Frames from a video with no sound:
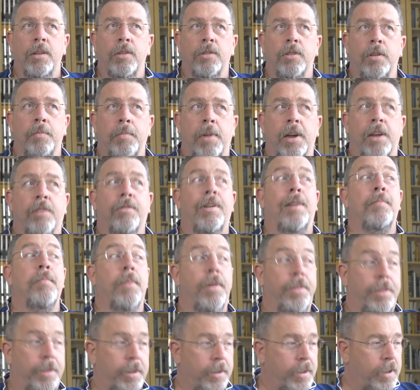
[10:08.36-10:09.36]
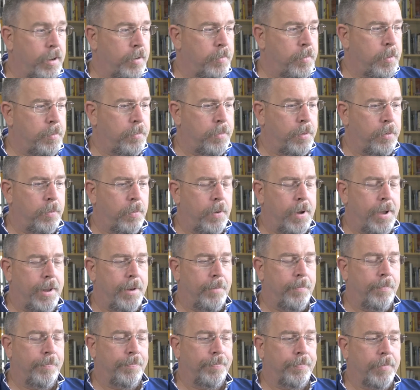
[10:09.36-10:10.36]
So my grandmother, I remember
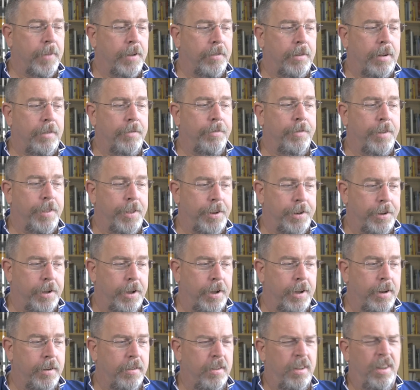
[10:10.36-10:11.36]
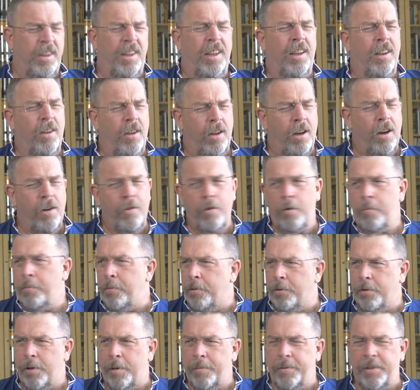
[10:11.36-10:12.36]
when my grandfather died,
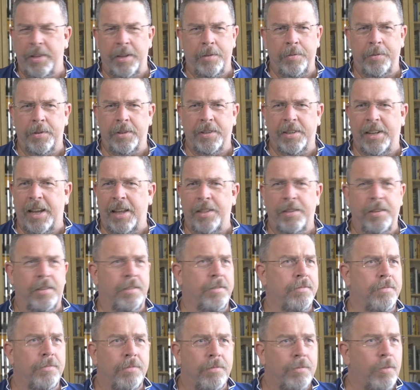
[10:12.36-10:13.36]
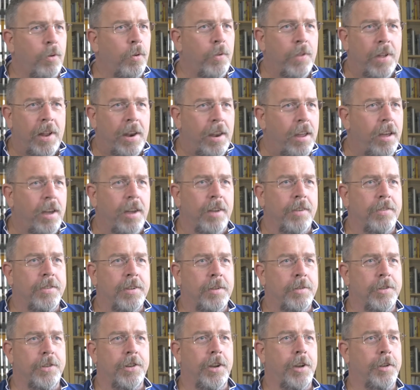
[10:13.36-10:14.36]
horrible. I mean, they were together all their lives.
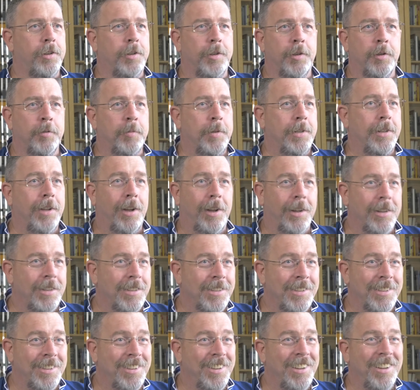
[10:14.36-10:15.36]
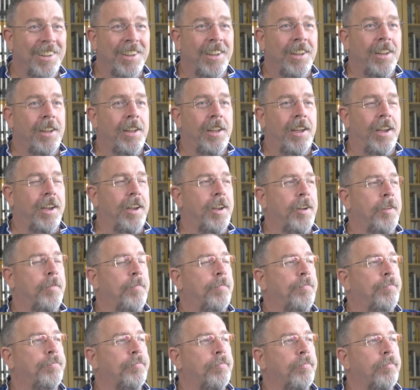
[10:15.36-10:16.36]
They were childhood sweethearts.
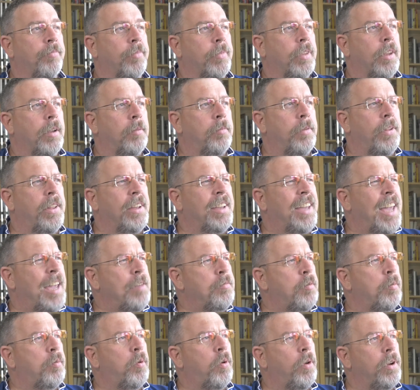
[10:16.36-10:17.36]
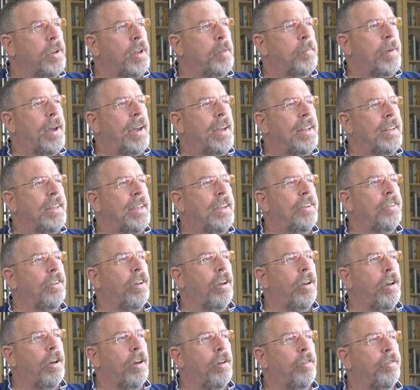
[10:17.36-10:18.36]
But there came a point about a year and a
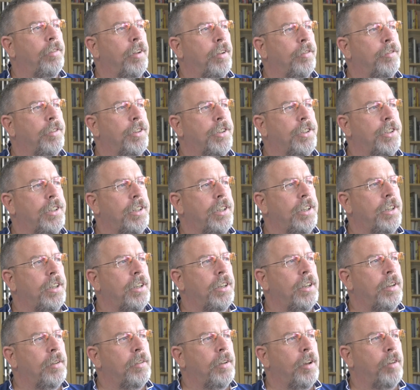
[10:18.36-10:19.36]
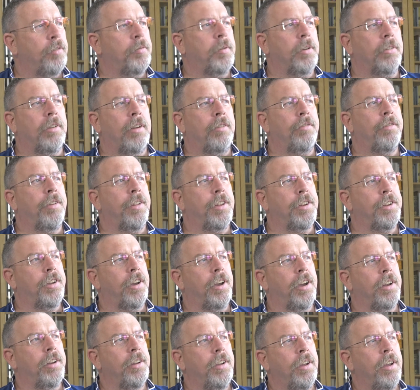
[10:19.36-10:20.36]
half after my grandfather
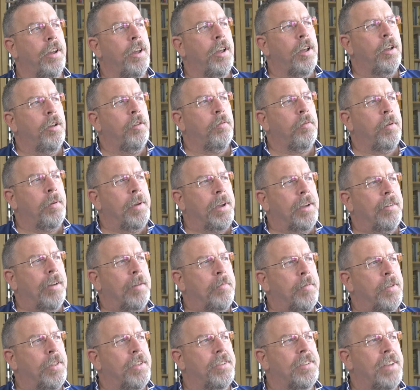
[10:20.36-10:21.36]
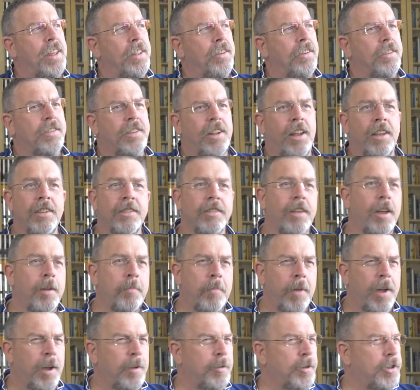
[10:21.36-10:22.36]
died, when my grandmother sat there and said, I
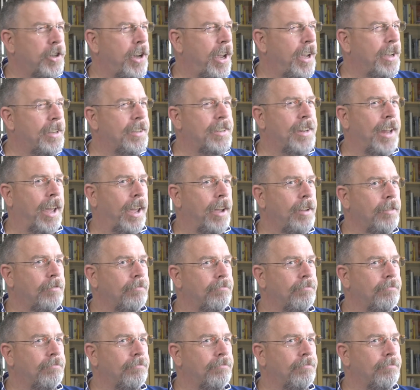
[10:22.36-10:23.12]
sign my own cheques now.